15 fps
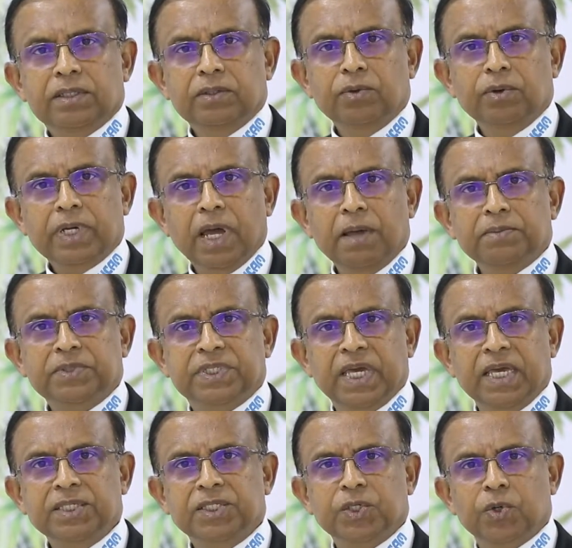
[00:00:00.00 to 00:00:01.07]
Ucam
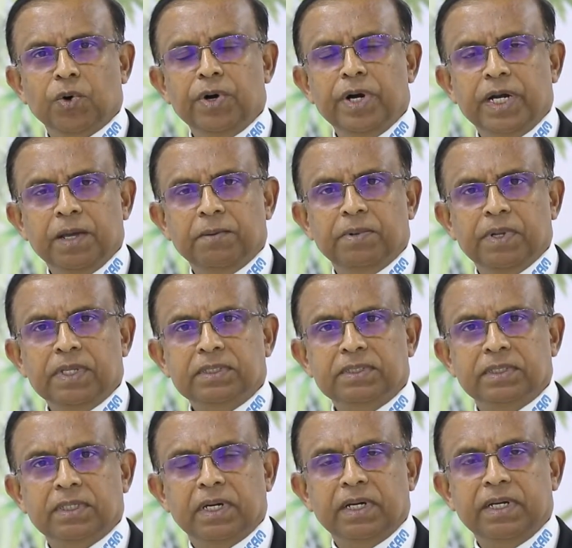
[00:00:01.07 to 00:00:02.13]
CNC Rotary
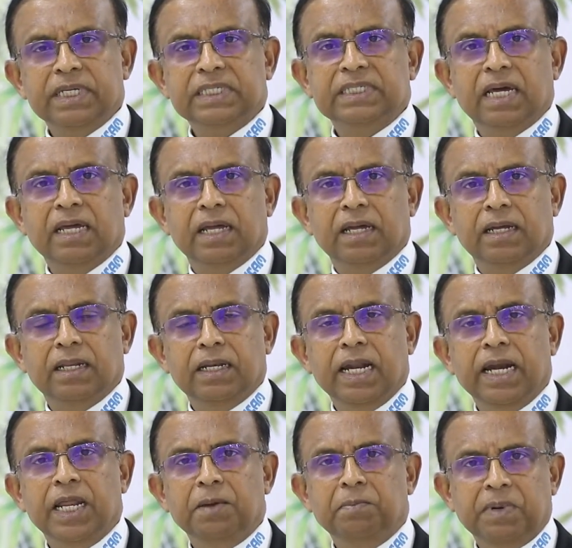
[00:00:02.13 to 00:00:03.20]
Tables is a
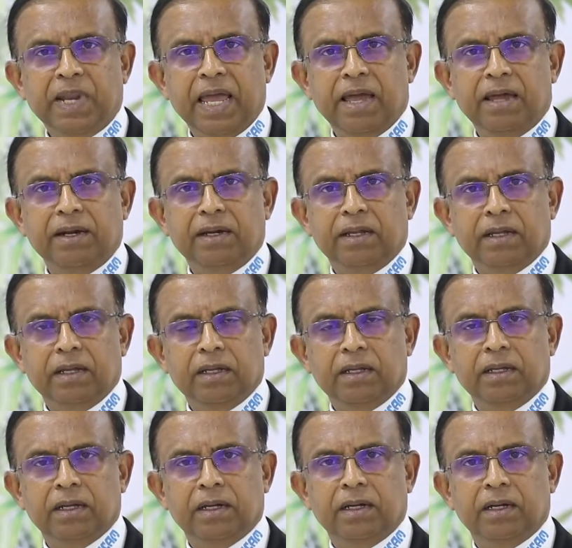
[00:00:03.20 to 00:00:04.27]
leading player
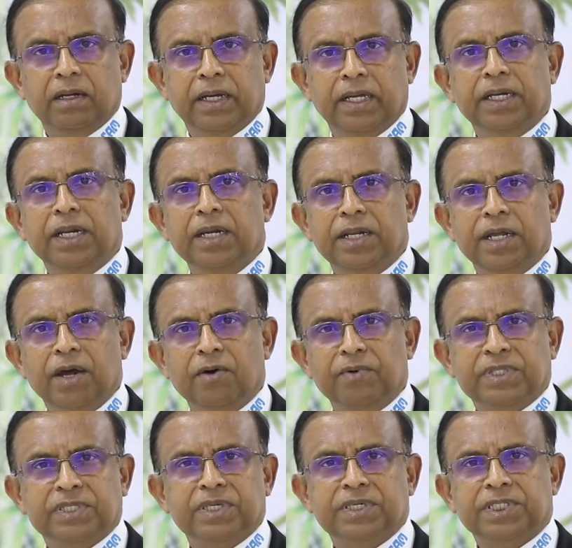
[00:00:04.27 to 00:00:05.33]
in India
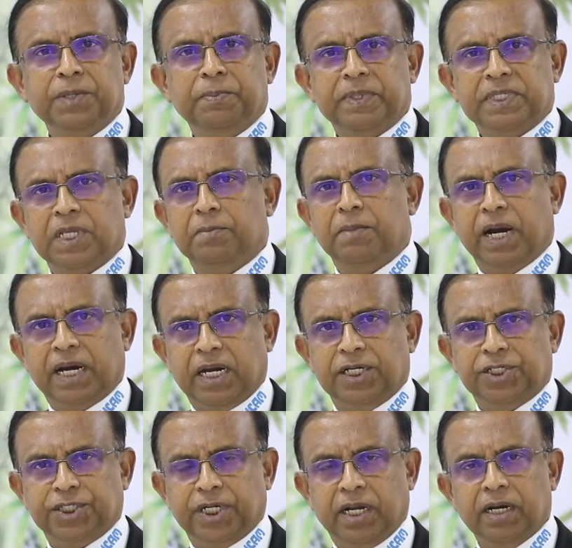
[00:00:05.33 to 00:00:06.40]
with 60%
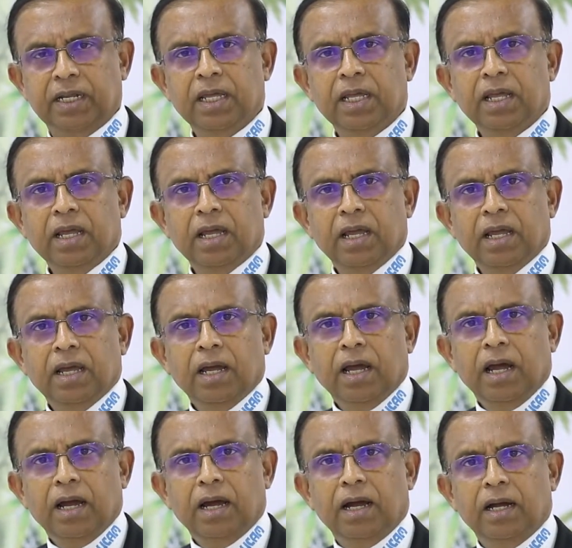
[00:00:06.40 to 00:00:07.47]
market share.
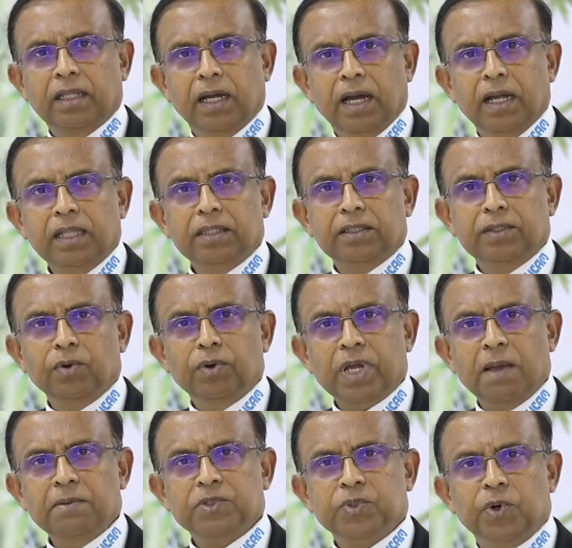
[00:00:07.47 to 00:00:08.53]
And
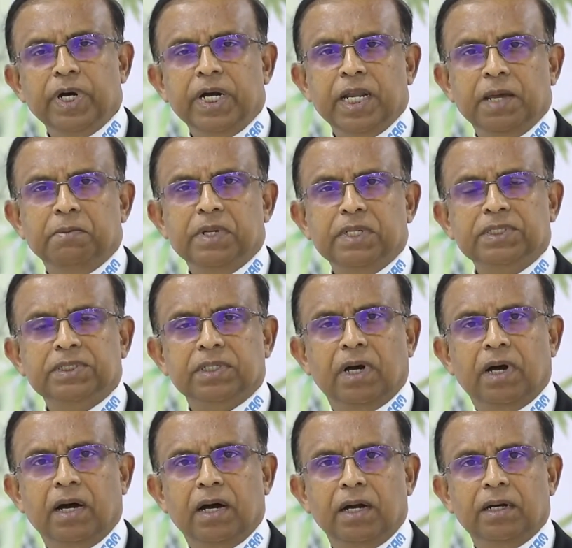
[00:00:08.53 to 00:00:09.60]
Ucam's Rotary Tables
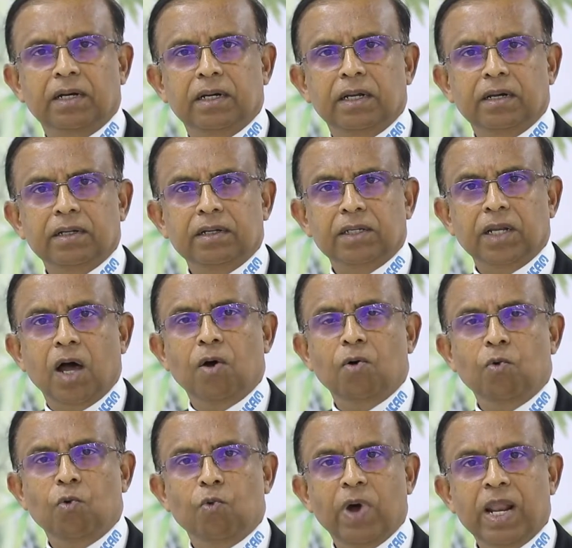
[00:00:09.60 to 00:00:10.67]
are
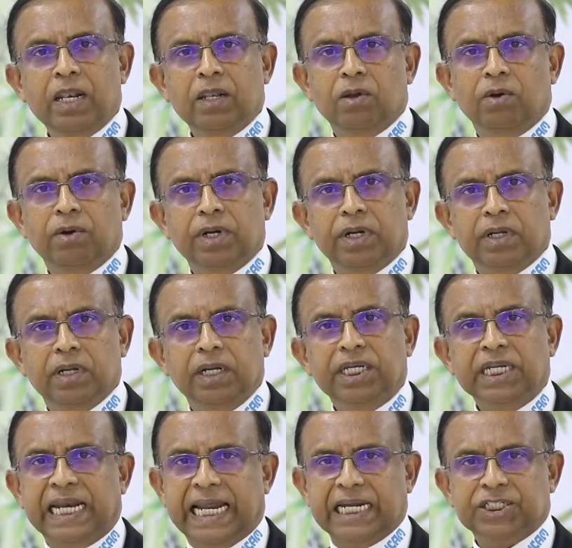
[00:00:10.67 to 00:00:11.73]
now well known
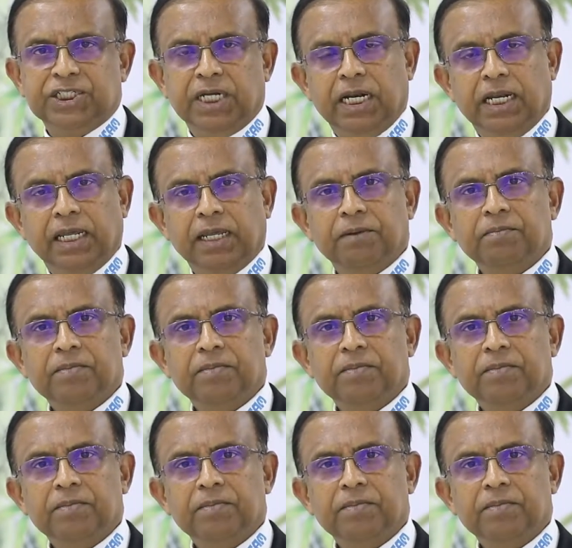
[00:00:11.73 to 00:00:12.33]
internationally.